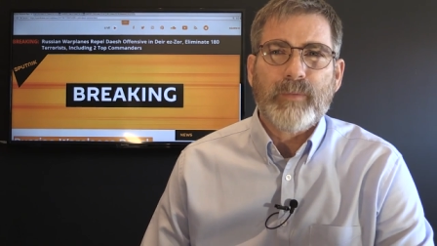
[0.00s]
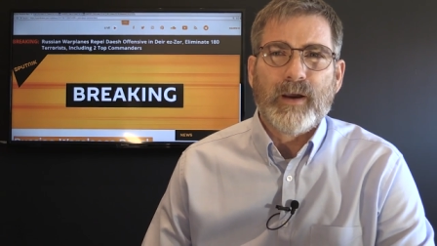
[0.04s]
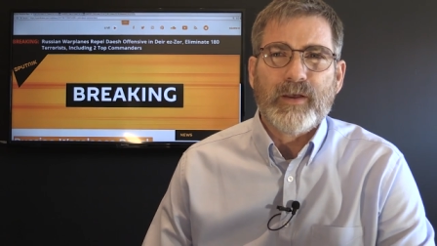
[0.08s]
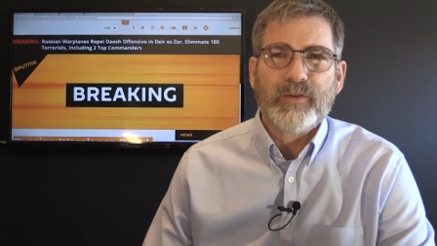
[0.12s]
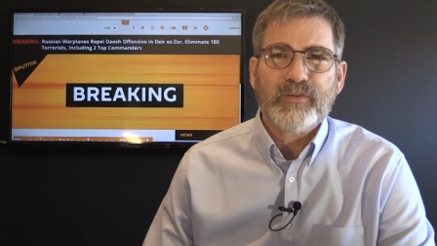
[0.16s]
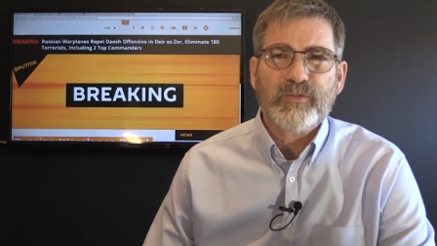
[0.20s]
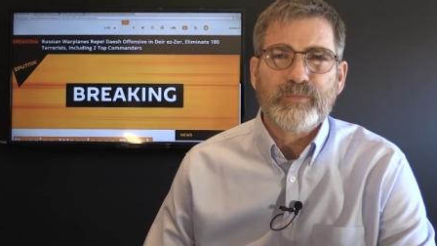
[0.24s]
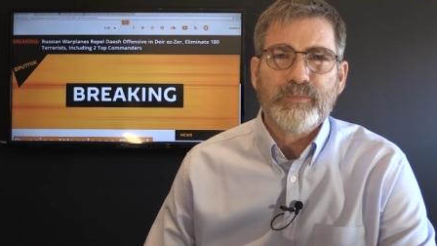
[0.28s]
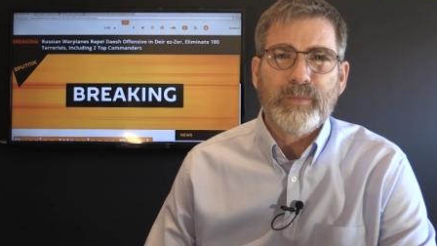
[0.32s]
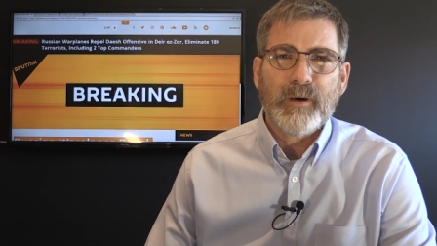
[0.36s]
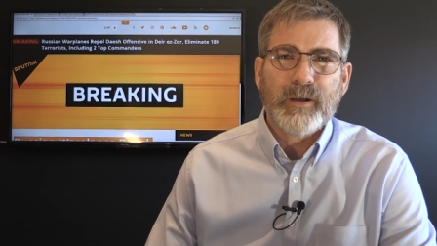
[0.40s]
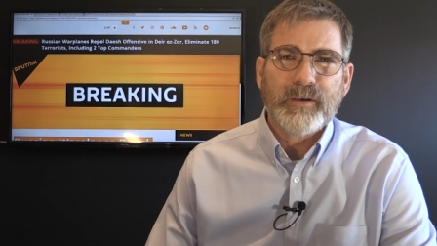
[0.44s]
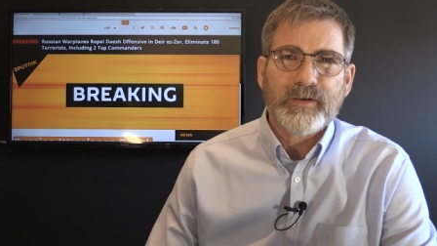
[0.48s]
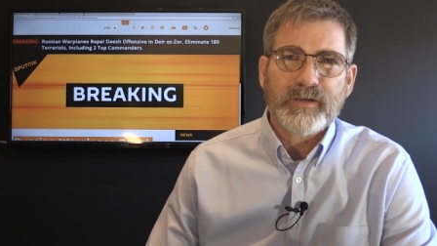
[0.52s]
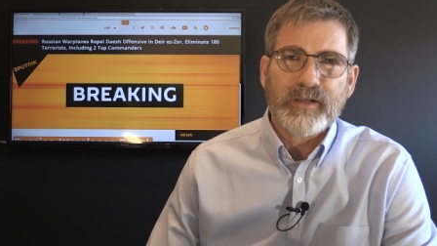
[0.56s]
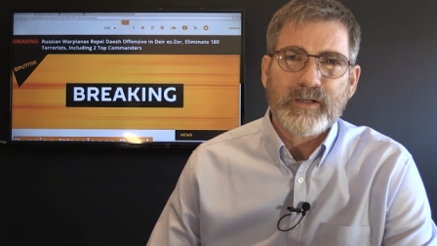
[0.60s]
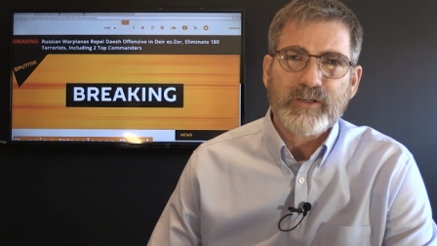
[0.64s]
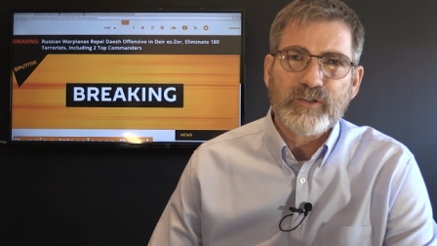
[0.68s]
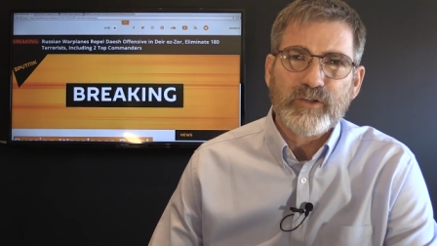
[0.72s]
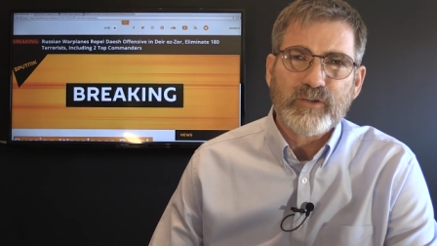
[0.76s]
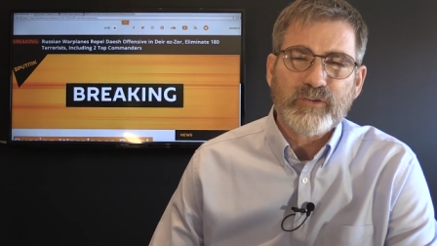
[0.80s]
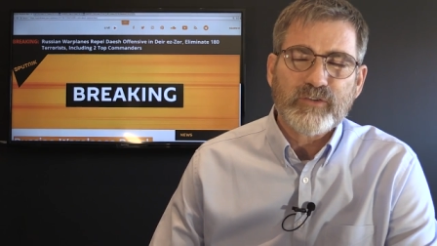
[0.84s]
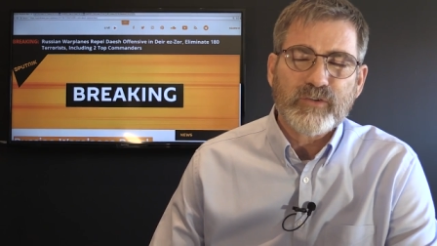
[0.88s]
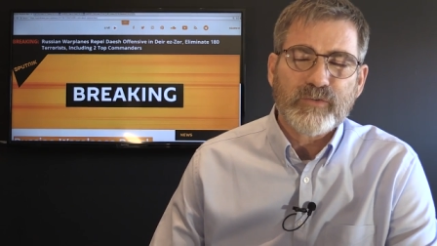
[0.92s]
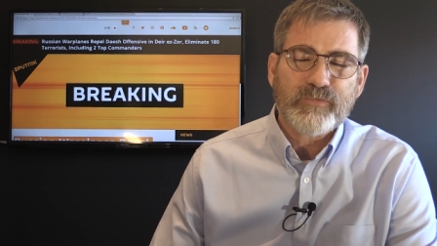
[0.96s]
by
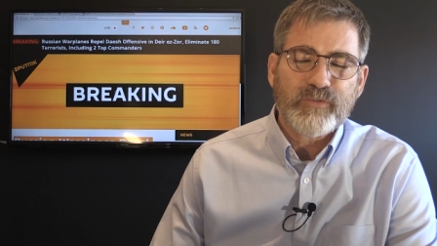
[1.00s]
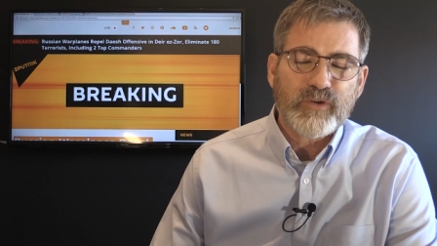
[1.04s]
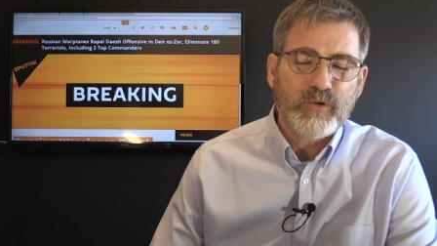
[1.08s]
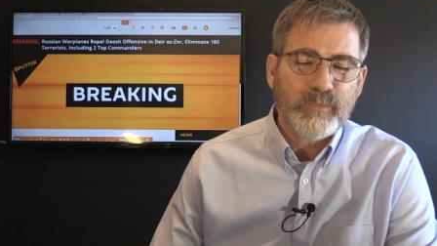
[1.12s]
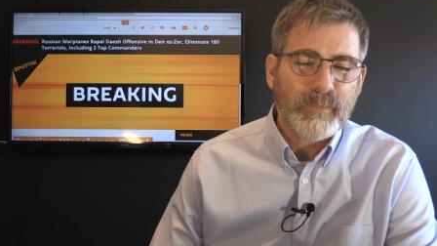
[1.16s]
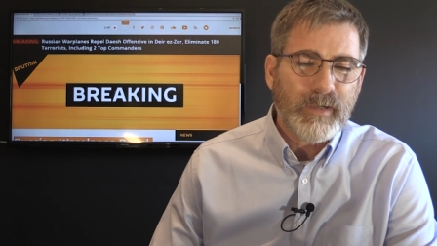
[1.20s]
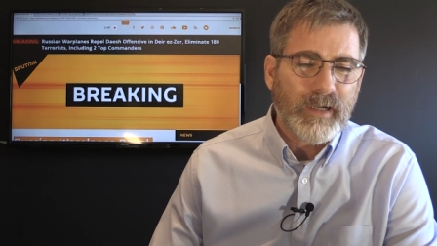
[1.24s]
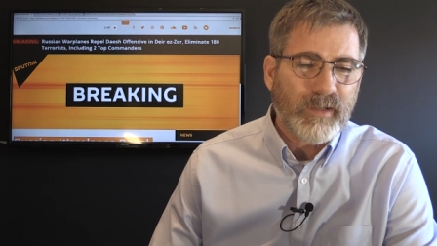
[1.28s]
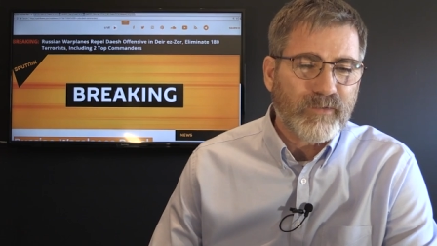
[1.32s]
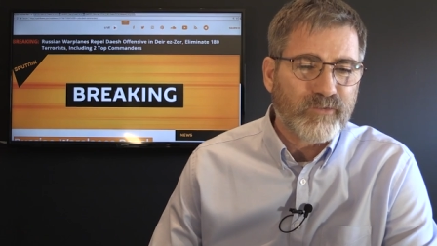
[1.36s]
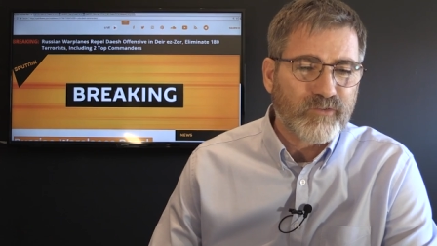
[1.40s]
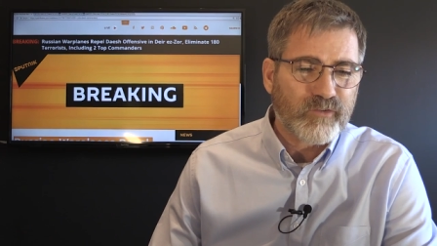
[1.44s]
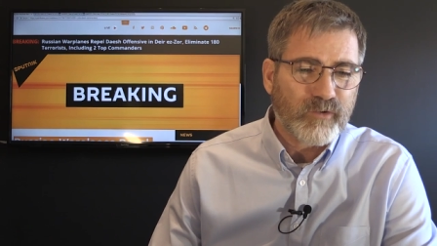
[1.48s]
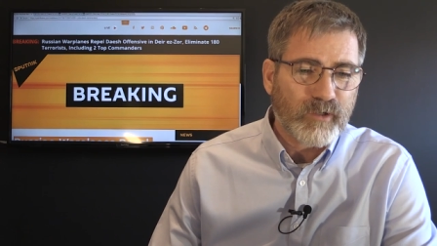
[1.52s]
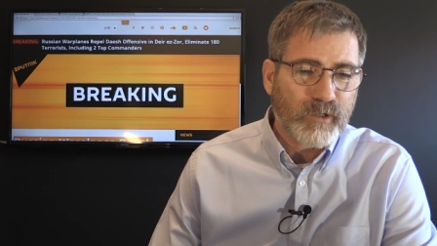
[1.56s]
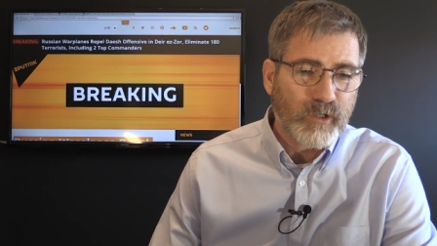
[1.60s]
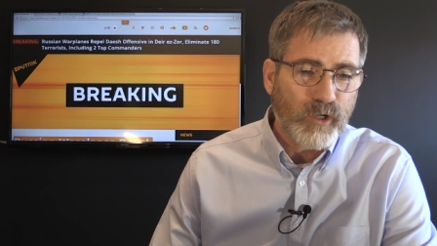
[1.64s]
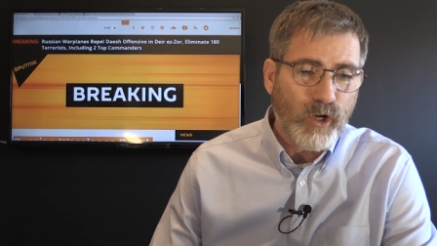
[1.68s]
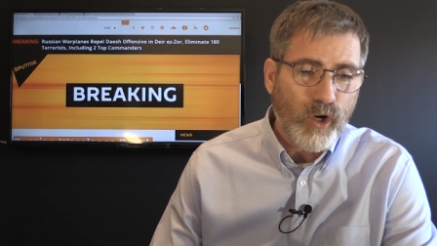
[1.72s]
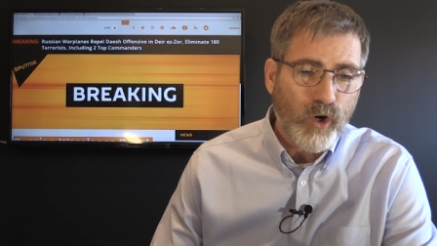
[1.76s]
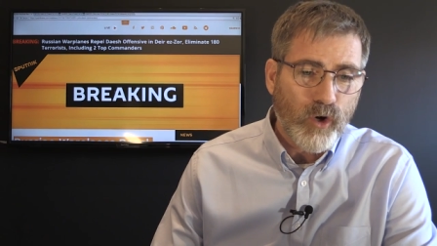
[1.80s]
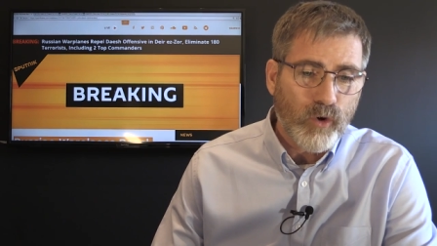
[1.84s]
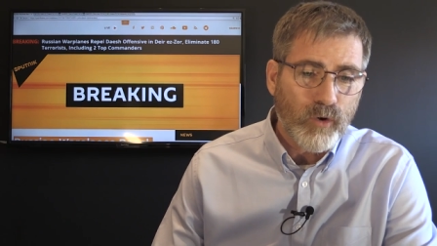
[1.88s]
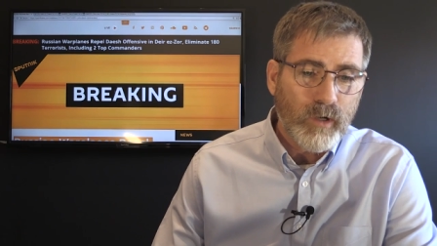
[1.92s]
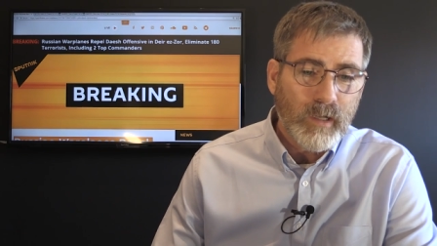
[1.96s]
Sputnik just a few minutes
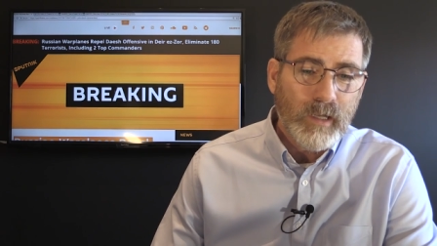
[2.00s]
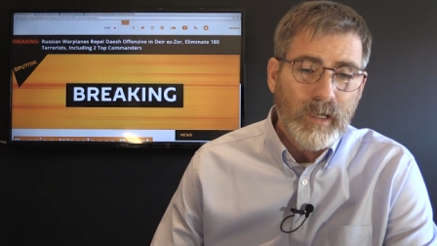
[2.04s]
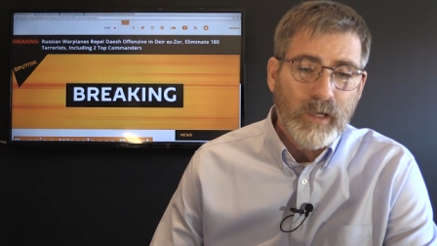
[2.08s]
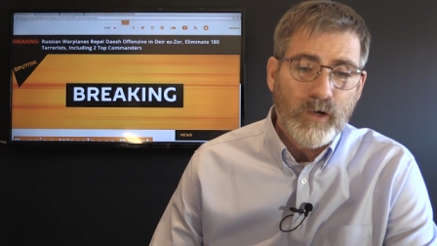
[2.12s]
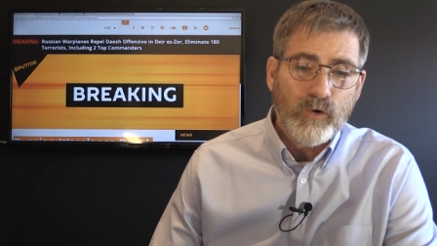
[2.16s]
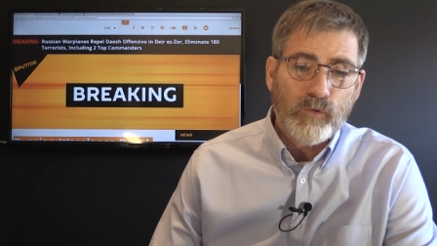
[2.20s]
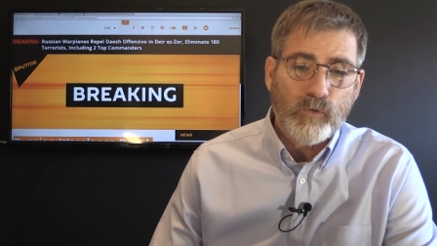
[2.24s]
ago.